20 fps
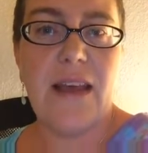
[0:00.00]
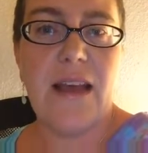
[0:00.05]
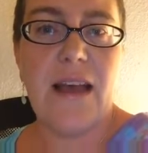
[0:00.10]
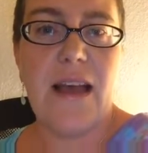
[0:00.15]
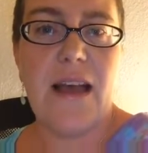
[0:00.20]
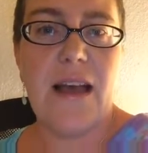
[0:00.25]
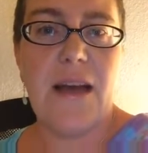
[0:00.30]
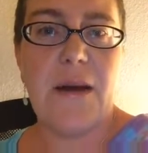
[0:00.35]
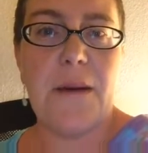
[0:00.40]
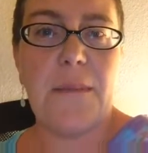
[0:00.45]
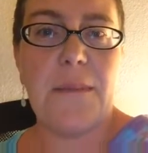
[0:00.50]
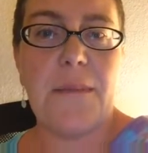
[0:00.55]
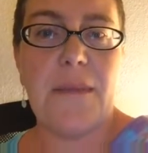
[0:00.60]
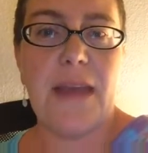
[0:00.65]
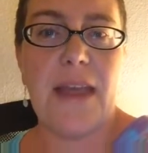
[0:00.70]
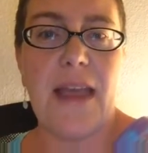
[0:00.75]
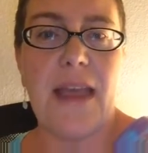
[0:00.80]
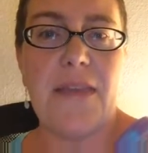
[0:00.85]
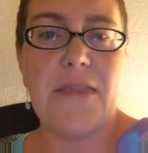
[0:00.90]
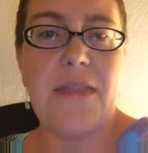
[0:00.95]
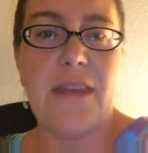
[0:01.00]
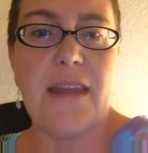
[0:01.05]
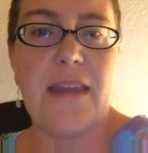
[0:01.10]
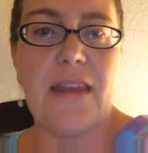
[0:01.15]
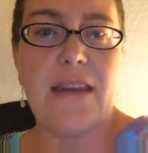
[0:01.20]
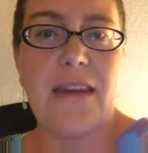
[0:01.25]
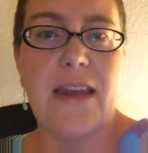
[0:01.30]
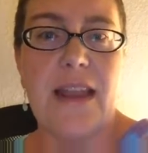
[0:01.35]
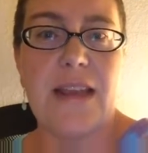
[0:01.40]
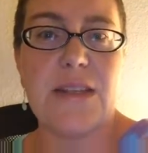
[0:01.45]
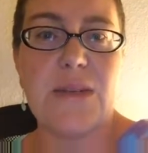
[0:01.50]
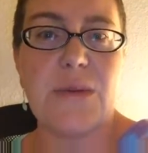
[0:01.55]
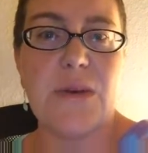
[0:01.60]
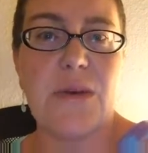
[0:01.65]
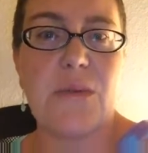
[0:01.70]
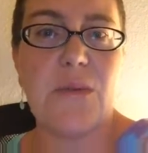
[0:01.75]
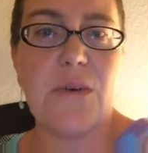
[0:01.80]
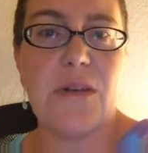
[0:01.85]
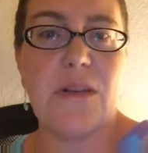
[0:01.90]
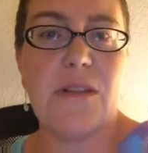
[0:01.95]
And then next week
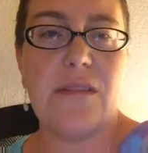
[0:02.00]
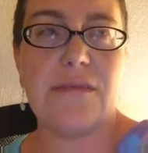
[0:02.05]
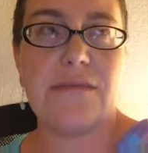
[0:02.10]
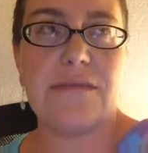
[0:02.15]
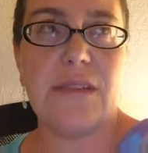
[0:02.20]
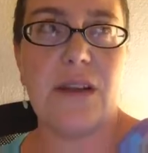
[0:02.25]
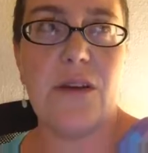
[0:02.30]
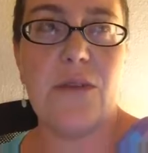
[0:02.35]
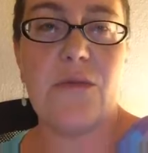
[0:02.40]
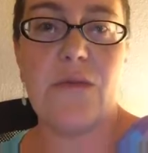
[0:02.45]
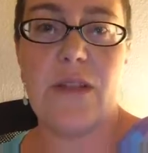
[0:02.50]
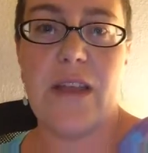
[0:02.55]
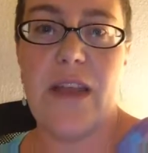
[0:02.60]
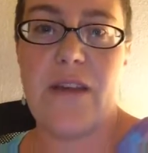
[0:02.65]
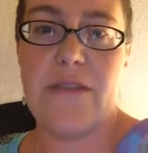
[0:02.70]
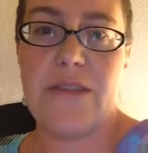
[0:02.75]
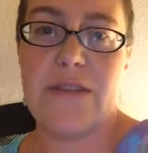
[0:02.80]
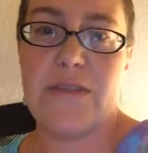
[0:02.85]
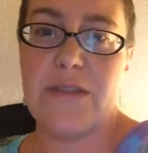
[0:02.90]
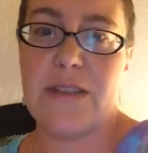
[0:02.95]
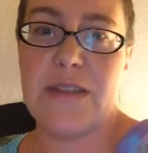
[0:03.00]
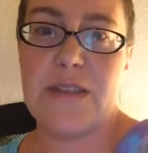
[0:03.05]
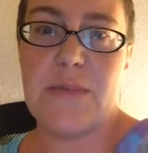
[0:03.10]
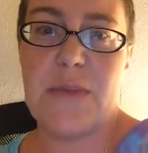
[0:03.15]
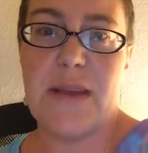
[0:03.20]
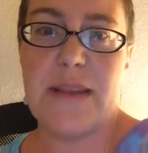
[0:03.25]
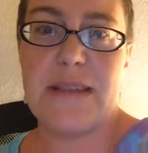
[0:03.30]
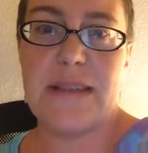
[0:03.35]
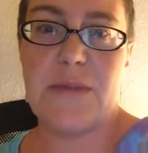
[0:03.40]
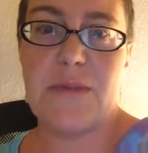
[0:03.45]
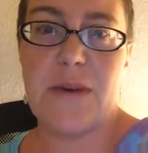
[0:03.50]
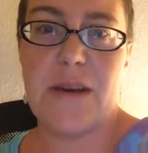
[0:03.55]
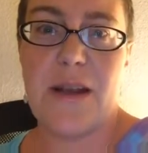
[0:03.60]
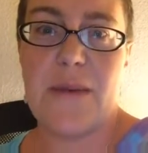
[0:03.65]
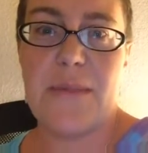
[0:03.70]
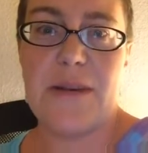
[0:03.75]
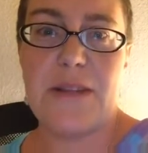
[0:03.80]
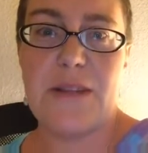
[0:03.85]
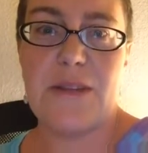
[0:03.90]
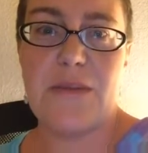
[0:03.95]
we'll hopefully have a different space that we're
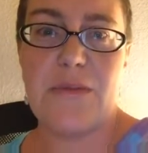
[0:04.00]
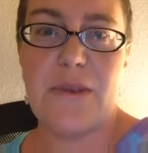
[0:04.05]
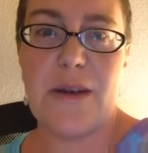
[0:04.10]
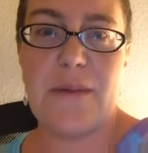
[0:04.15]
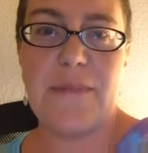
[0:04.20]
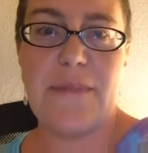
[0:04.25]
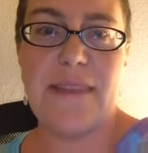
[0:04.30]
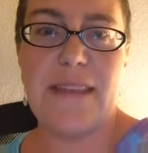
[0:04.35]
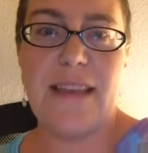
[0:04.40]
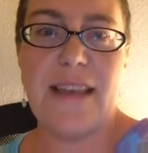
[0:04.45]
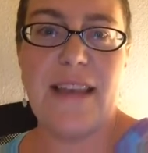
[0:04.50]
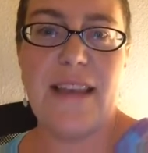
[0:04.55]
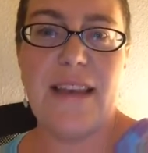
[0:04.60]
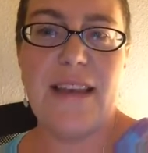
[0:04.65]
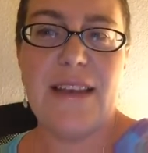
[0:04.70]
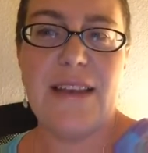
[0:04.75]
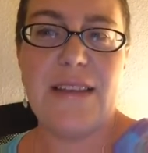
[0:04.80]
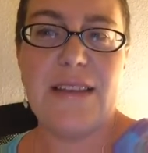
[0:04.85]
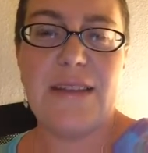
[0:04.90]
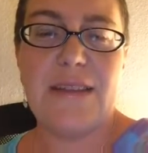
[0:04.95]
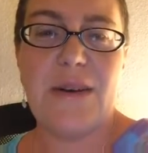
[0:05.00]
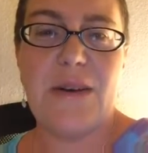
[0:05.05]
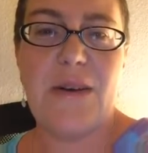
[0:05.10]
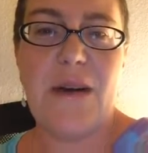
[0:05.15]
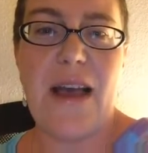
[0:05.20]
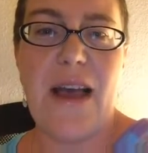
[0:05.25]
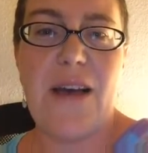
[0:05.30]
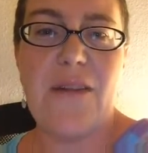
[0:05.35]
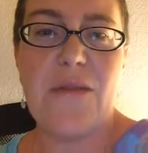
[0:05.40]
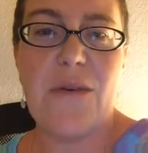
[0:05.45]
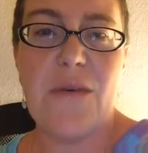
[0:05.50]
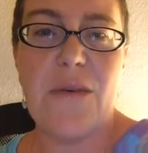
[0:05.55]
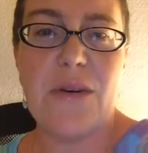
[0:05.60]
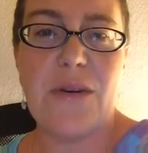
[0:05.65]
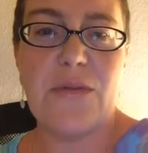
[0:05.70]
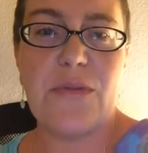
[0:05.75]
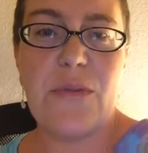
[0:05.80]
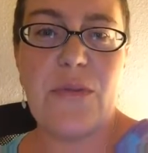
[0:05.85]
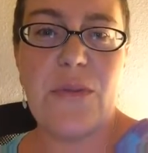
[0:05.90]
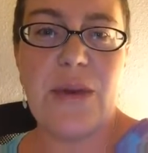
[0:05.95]
coming to you from. So have a
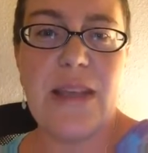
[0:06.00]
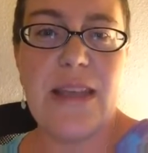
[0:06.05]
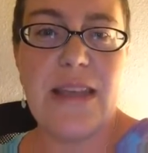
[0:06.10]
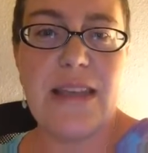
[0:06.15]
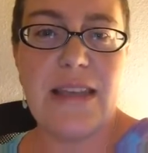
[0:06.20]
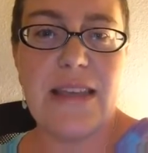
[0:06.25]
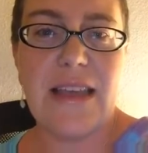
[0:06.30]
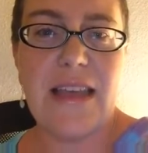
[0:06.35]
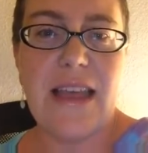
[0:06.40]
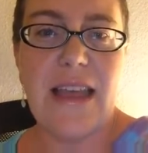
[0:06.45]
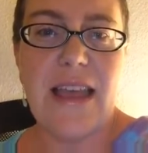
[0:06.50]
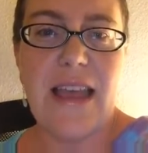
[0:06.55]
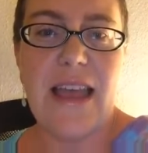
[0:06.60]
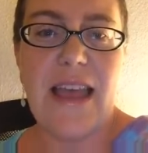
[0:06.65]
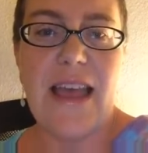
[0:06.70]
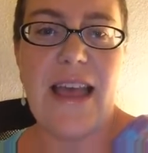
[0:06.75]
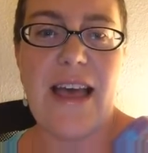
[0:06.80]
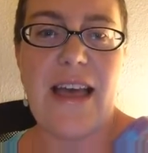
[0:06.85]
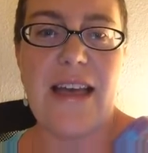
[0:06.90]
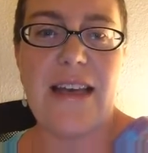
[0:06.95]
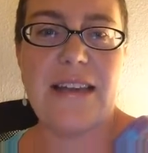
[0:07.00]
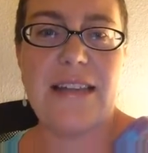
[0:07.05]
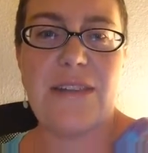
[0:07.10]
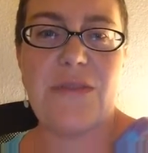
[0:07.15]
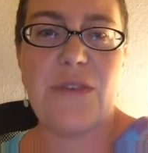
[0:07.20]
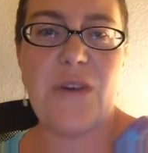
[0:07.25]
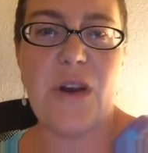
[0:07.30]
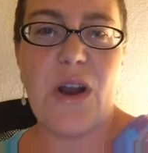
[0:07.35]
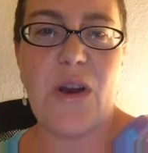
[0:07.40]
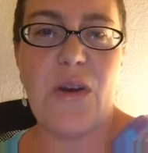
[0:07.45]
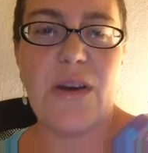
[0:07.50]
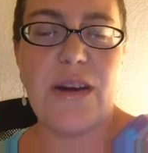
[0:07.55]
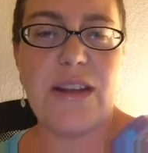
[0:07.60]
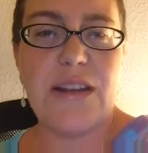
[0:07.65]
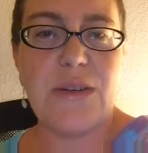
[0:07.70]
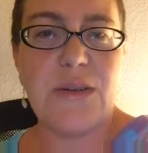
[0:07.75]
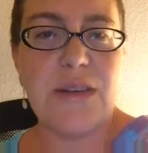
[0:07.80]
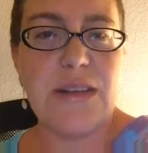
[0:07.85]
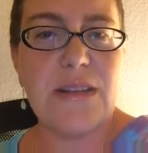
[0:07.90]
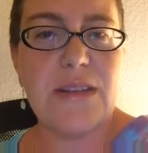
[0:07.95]
wonderful week. And if you're already
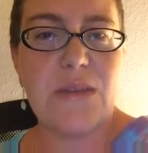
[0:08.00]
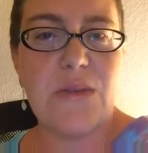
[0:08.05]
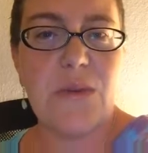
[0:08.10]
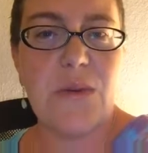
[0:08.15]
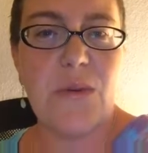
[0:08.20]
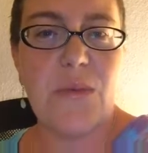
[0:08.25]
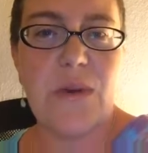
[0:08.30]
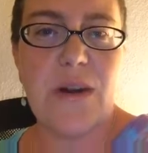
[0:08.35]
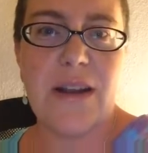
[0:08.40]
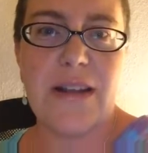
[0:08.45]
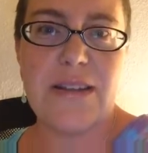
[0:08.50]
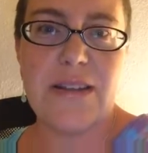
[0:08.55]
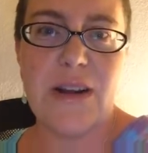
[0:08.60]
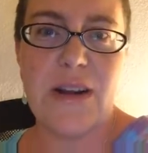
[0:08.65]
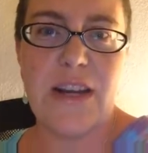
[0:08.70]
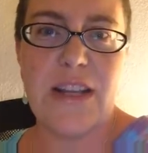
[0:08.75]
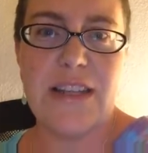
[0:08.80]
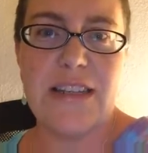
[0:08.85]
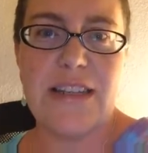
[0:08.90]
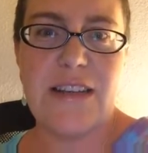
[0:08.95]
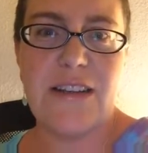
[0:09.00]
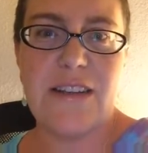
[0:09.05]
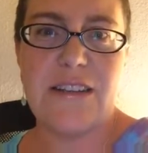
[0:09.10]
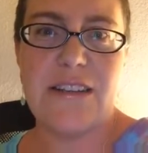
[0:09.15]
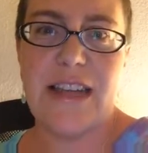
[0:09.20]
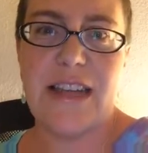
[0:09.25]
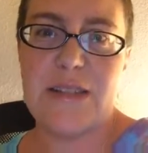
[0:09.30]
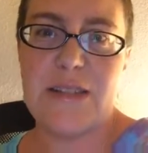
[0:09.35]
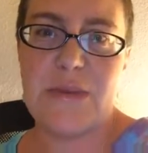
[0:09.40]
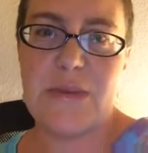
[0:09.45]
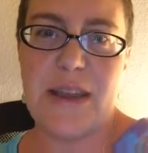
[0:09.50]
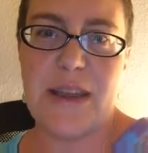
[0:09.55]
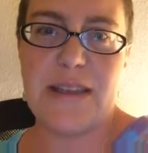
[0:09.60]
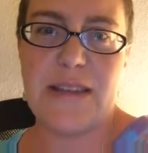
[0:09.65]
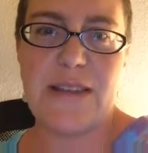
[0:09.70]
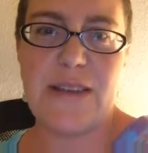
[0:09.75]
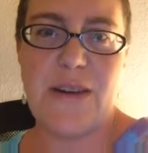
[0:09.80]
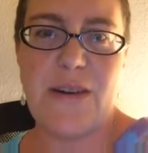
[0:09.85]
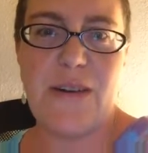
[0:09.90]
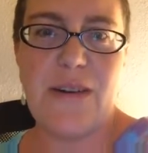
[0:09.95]
doing school, we're not starting until next week.
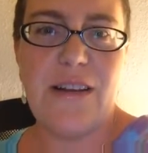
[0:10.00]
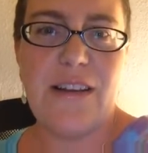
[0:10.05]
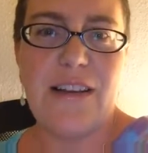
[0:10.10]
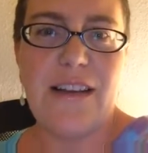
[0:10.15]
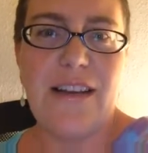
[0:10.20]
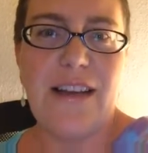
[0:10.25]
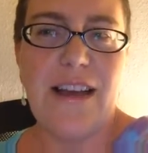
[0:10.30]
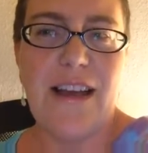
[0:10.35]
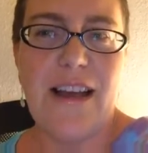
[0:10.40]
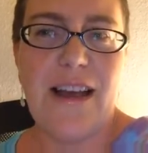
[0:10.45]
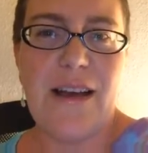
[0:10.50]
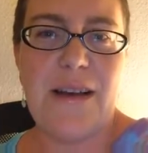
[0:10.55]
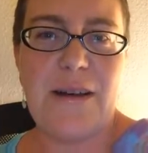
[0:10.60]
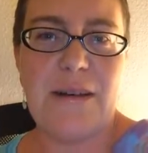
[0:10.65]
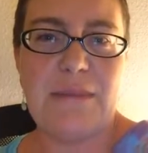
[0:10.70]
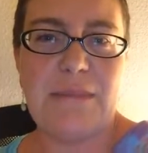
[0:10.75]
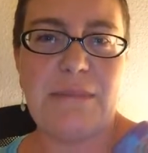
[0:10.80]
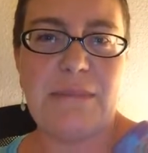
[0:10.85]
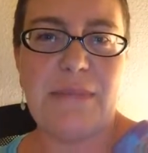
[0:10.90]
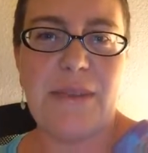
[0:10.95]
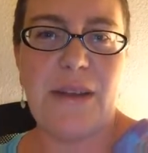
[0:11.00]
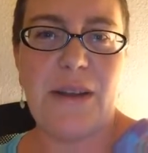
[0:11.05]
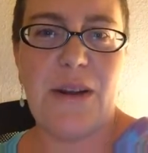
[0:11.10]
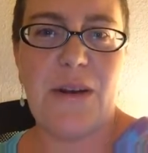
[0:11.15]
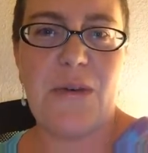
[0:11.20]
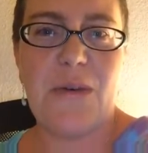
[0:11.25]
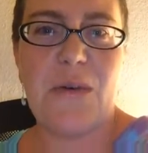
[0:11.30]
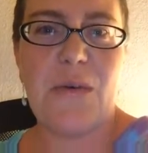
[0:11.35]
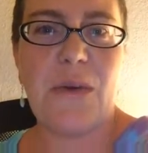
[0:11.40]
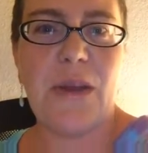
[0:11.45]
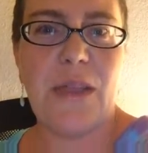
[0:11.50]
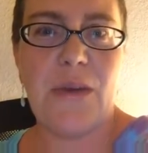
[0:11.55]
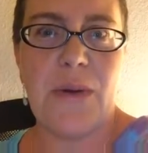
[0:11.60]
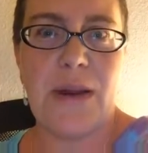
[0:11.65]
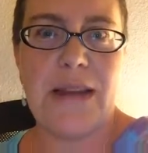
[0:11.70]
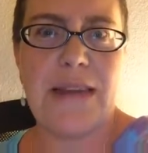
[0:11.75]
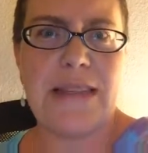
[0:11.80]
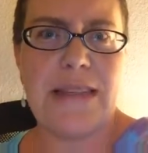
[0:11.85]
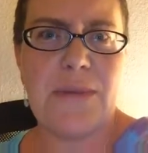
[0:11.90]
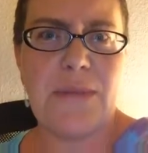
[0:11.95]
So, we're really
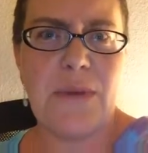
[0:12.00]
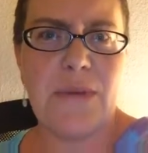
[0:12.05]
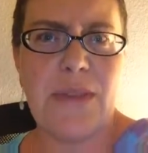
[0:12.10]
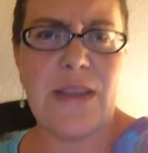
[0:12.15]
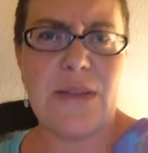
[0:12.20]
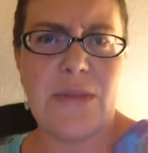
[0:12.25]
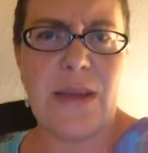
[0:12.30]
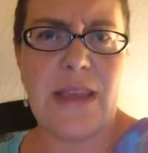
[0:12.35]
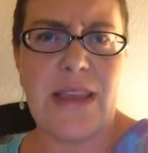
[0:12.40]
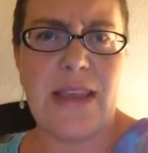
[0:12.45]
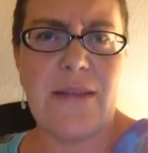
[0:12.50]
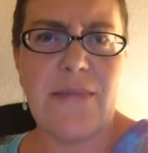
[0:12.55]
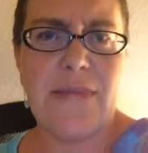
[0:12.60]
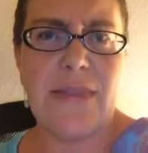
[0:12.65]
wanting to get moved this week.